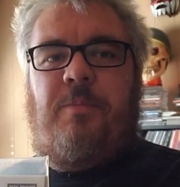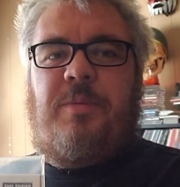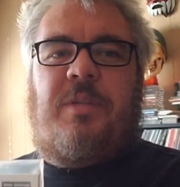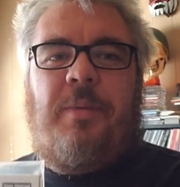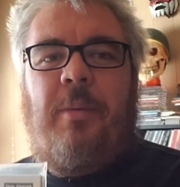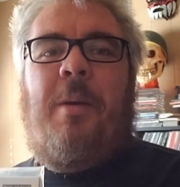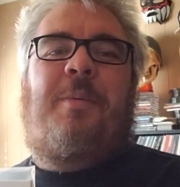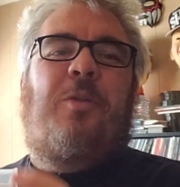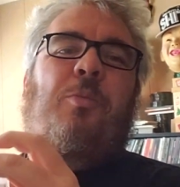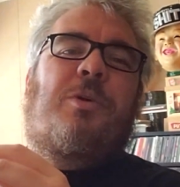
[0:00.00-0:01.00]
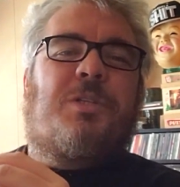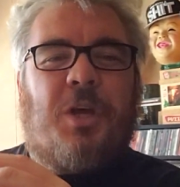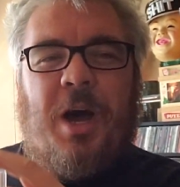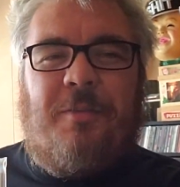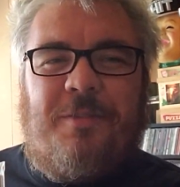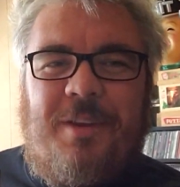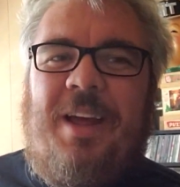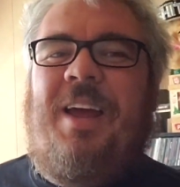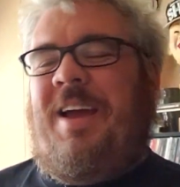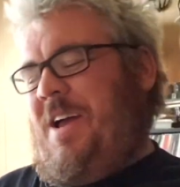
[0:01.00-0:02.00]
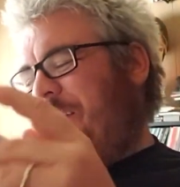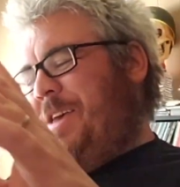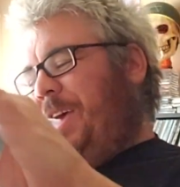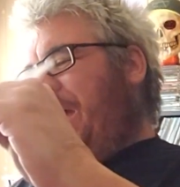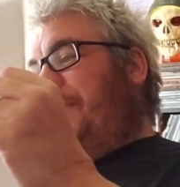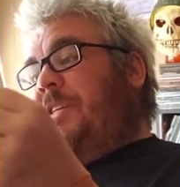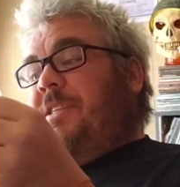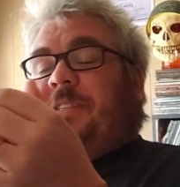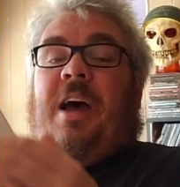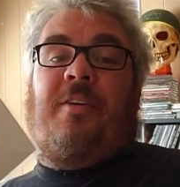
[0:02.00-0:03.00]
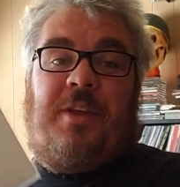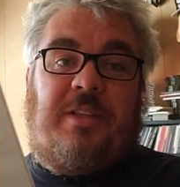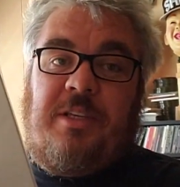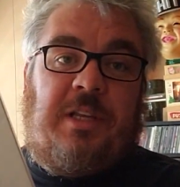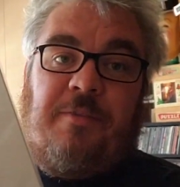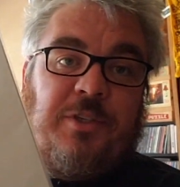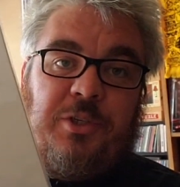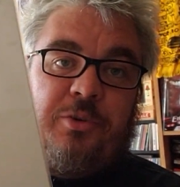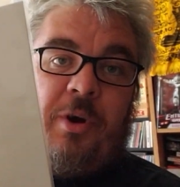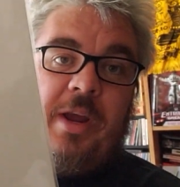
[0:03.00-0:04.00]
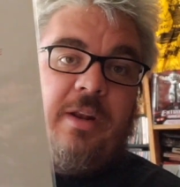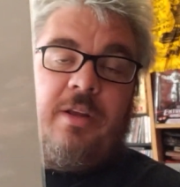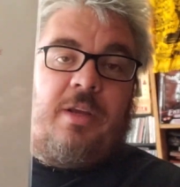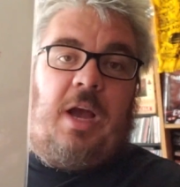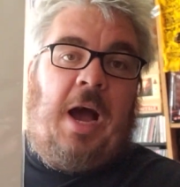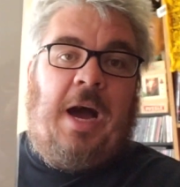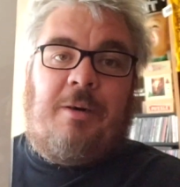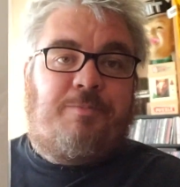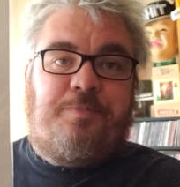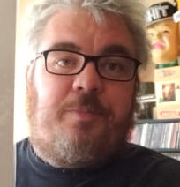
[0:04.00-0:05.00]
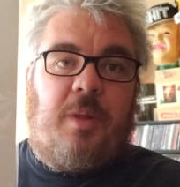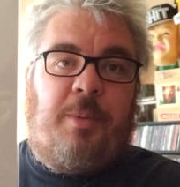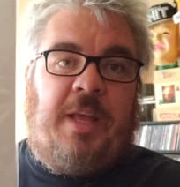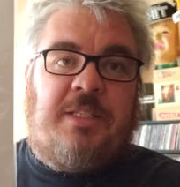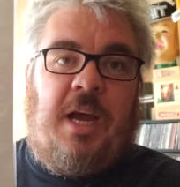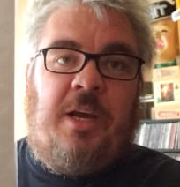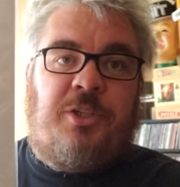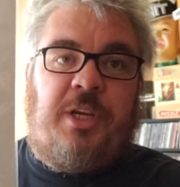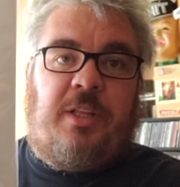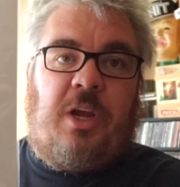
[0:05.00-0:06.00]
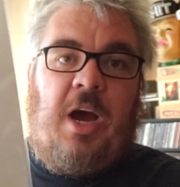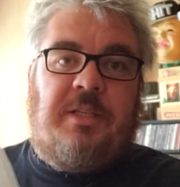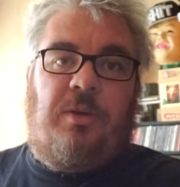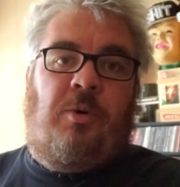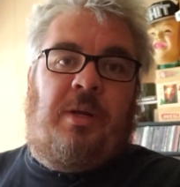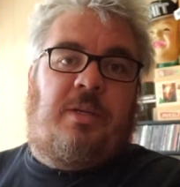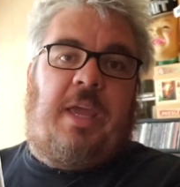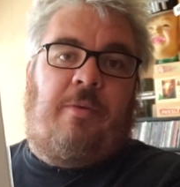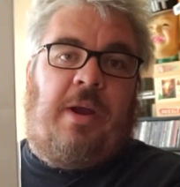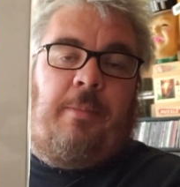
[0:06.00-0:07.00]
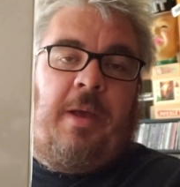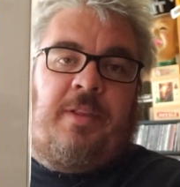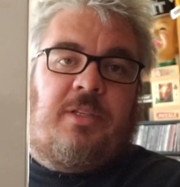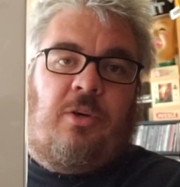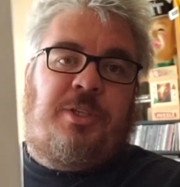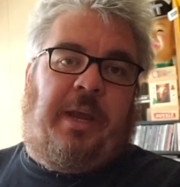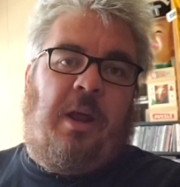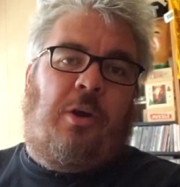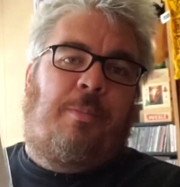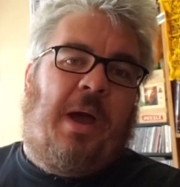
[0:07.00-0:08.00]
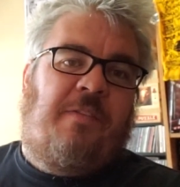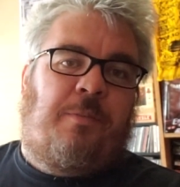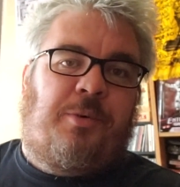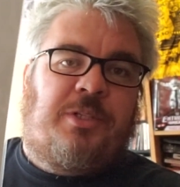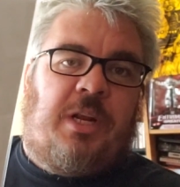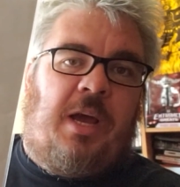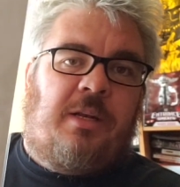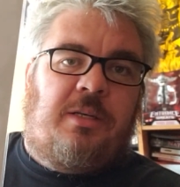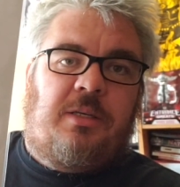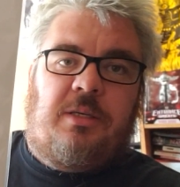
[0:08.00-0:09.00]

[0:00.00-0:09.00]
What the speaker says: something that might be a little more soft. And this stuff is just great. But that's Iron Sheik, the constant one. Can't recommend this. Go check it out. Go buy it from Bridge 9.